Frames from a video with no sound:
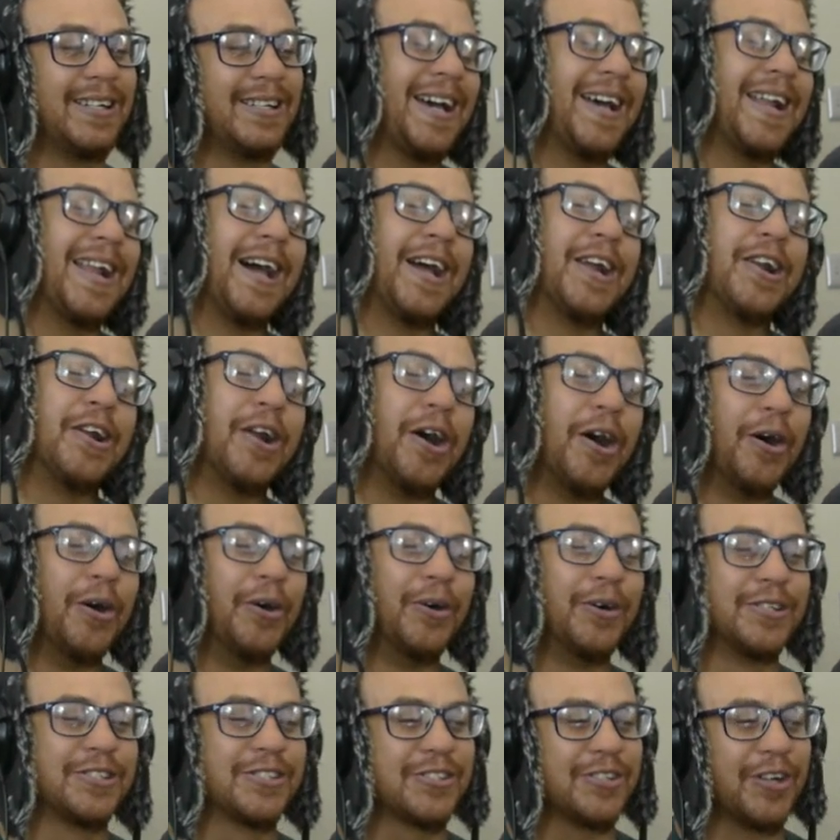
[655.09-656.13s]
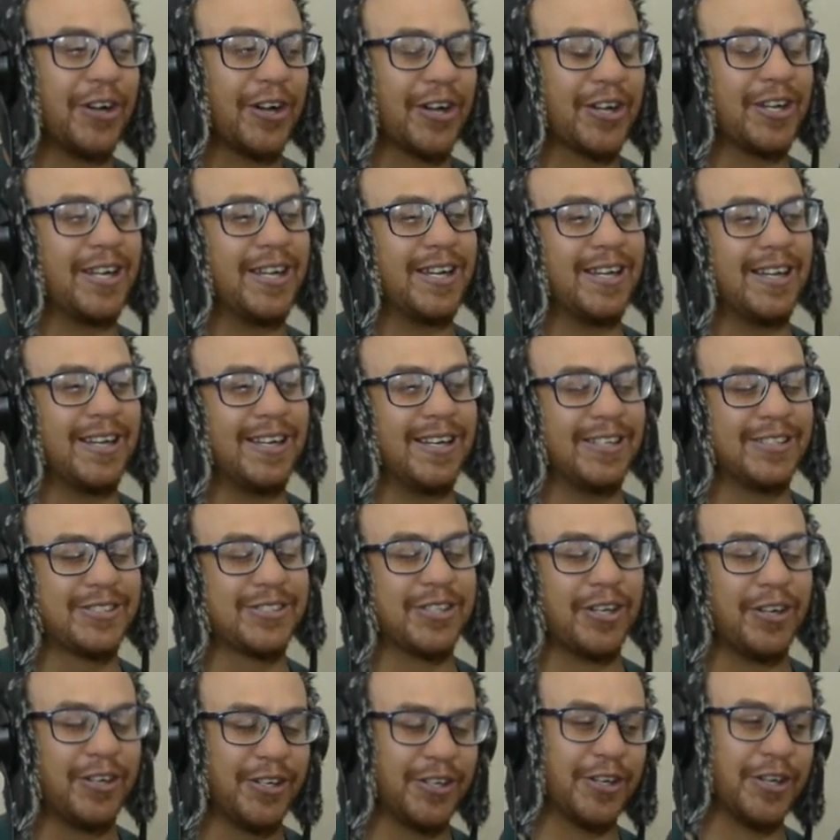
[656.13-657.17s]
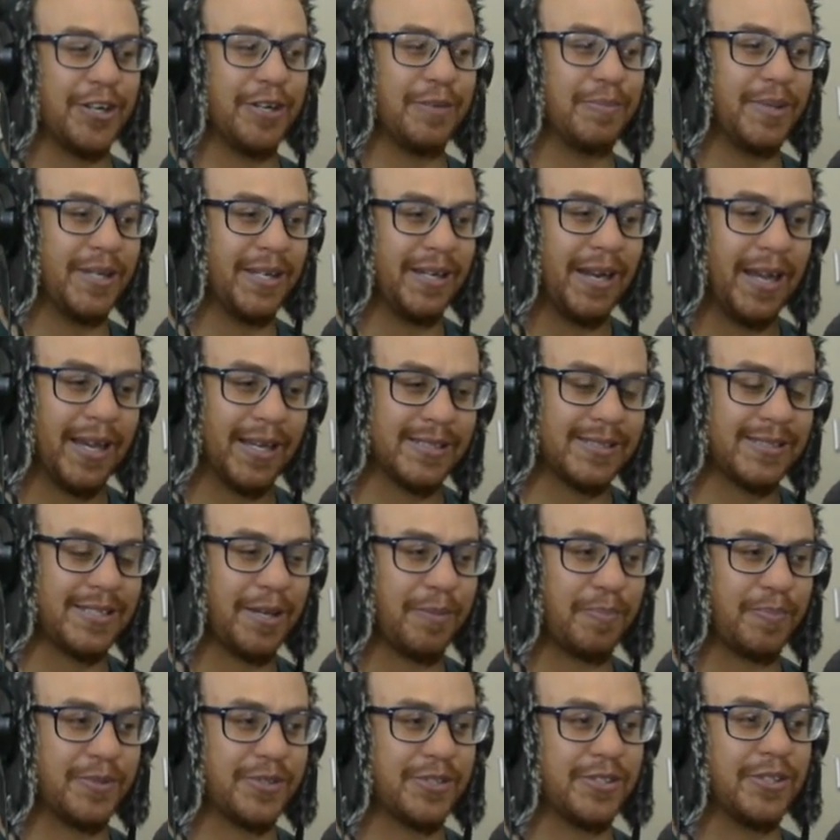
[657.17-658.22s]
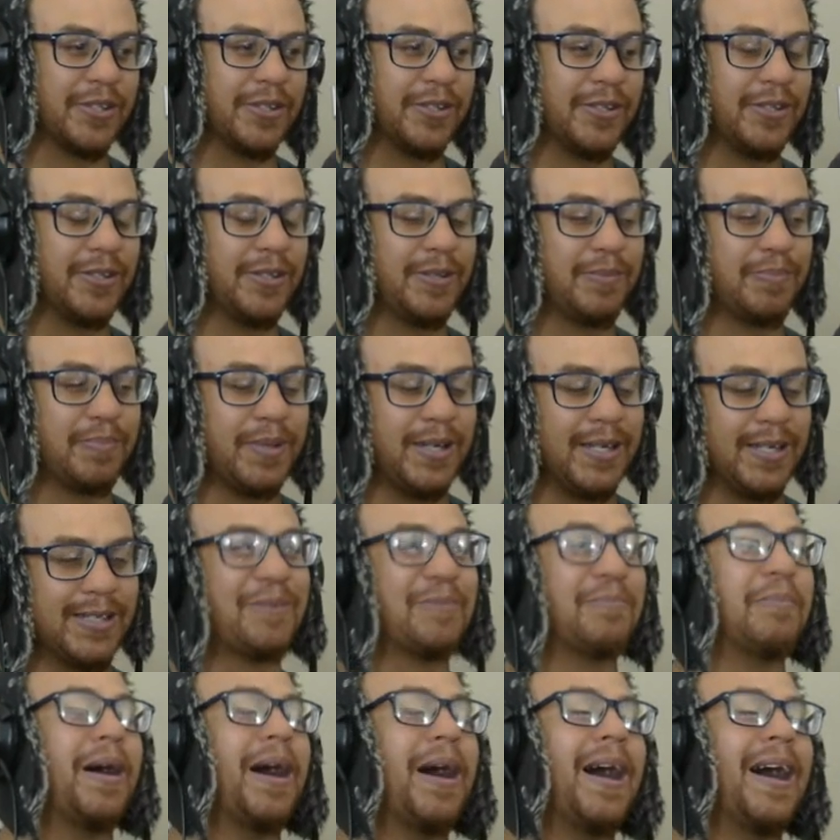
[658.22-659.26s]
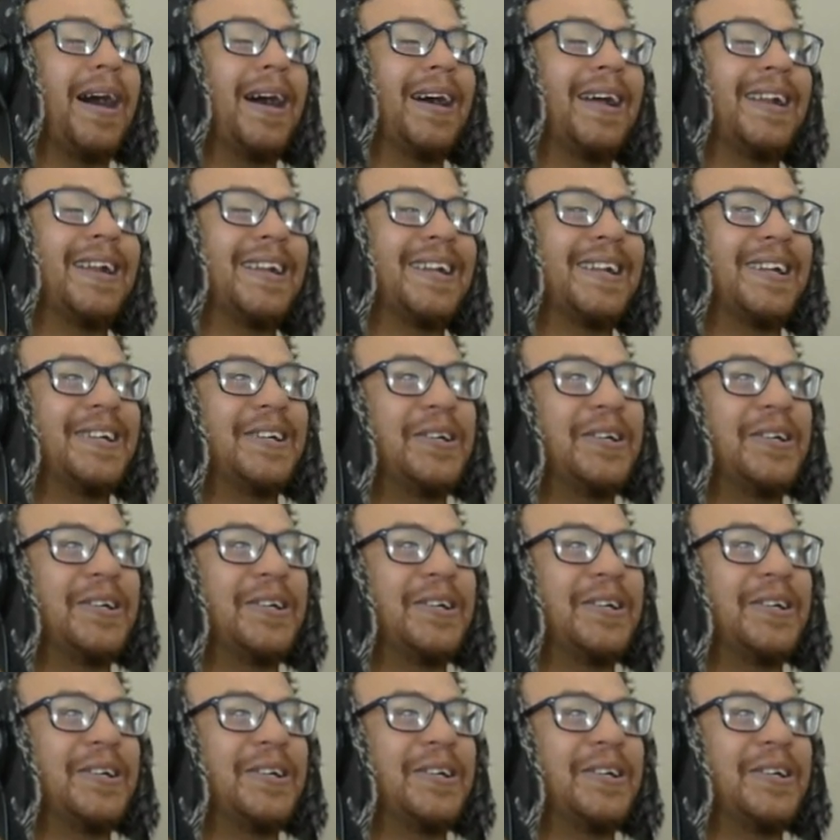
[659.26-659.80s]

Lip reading: And I know it's only gonna be next episode, but man.